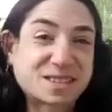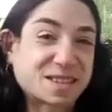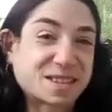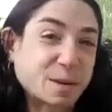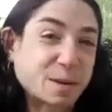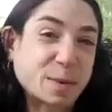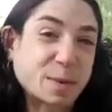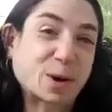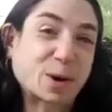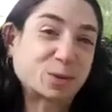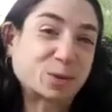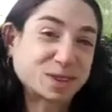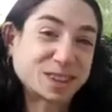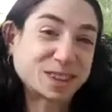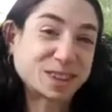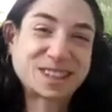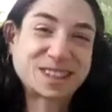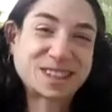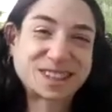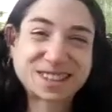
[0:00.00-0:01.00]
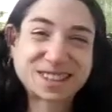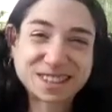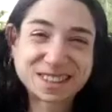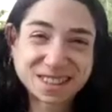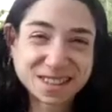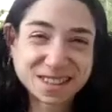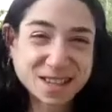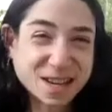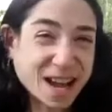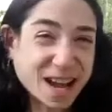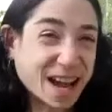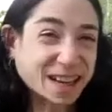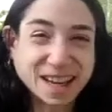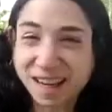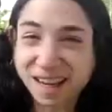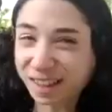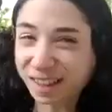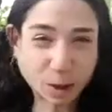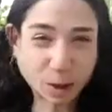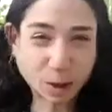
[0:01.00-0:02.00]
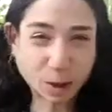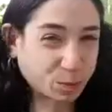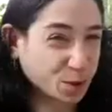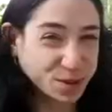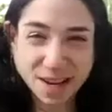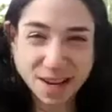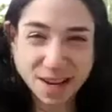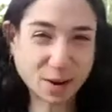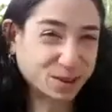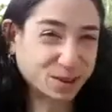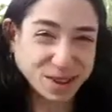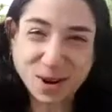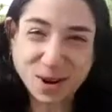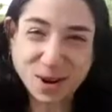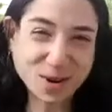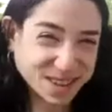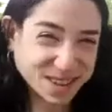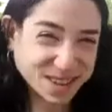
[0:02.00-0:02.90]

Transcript: I'm out. I can't help you with sourdough.